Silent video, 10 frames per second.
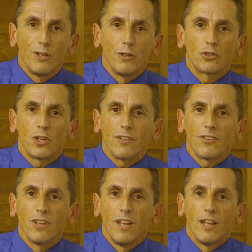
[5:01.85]
and
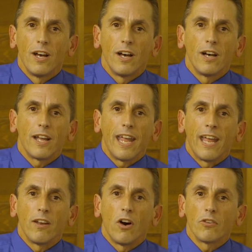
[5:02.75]
nutrients
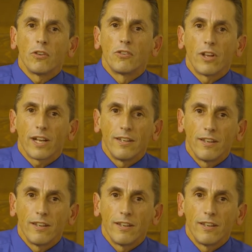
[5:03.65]
and also suck in